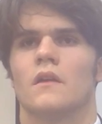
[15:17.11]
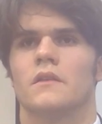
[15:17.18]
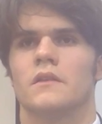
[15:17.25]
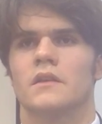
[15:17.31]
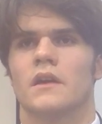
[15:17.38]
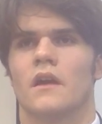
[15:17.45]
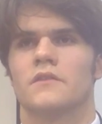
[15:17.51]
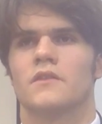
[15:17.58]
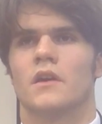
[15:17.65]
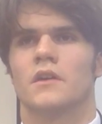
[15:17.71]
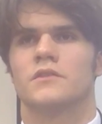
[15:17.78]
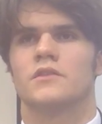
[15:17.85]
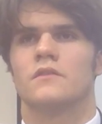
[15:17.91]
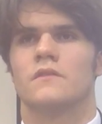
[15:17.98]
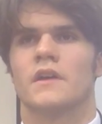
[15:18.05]
Yeah, I
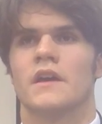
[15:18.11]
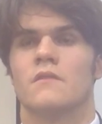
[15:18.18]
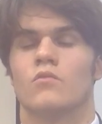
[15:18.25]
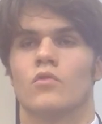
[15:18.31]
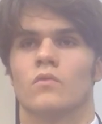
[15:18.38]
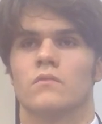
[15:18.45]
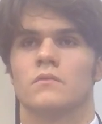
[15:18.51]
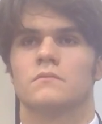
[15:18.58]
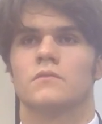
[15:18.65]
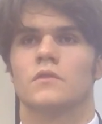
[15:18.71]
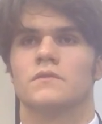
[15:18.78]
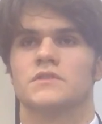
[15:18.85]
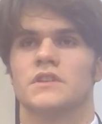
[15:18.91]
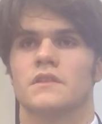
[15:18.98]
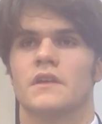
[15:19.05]
do. They, well,
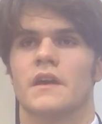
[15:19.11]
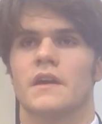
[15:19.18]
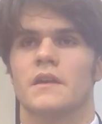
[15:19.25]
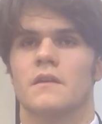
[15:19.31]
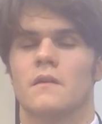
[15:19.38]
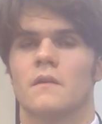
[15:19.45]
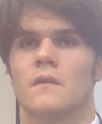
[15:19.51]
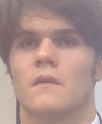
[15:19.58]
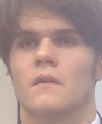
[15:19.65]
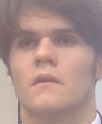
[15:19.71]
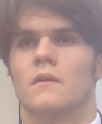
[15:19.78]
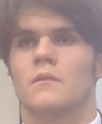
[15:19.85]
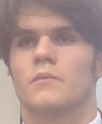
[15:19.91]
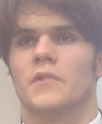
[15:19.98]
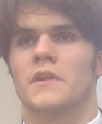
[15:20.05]
obviously they
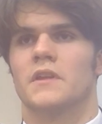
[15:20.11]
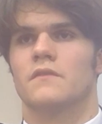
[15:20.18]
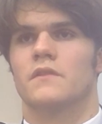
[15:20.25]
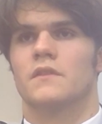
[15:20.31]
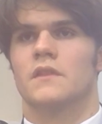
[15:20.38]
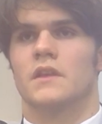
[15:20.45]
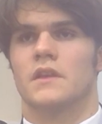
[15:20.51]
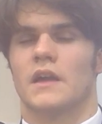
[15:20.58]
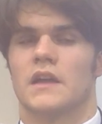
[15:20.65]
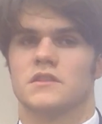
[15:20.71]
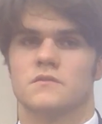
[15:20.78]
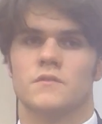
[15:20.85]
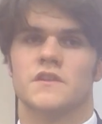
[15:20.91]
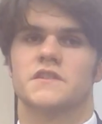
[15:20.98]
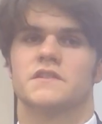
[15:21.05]
believe in the
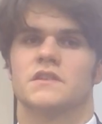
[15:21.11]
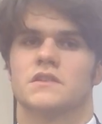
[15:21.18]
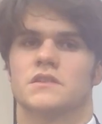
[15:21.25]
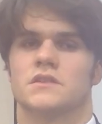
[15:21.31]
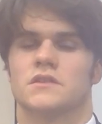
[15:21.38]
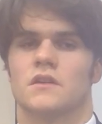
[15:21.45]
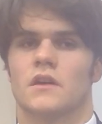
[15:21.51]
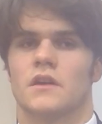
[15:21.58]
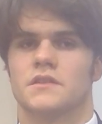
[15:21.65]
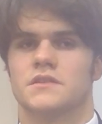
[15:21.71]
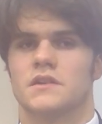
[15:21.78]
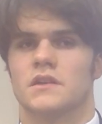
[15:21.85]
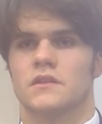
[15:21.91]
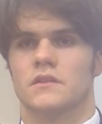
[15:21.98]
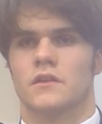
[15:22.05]
atomistic
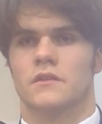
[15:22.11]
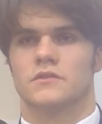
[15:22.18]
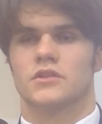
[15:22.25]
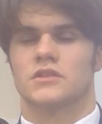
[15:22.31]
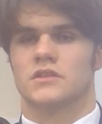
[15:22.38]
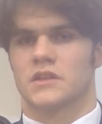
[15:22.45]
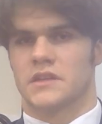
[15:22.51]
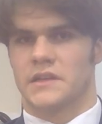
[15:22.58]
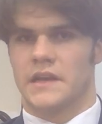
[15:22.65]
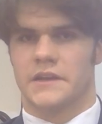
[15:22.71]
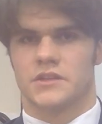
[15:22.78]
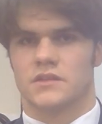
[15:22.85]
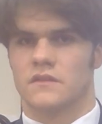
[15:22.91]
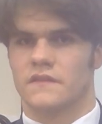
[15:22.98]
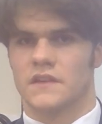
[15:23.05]
society, you know, it's just a
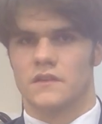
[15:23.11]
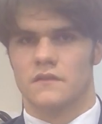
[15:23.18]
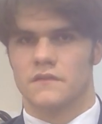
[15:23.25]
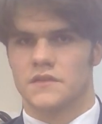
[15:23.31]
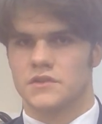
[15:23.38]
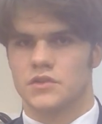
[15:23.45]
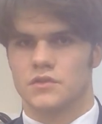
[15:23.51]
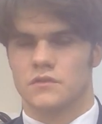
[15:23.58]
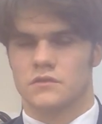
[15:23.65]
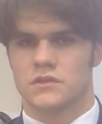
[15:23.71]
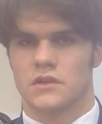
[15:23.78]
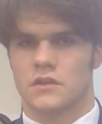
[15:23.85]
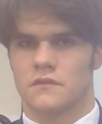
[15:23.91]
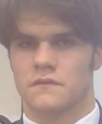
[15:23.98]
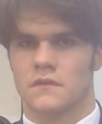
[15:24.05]
collection of individuals
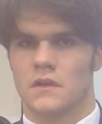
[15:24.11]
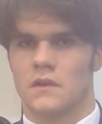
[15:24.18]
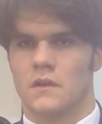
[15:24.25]
kind of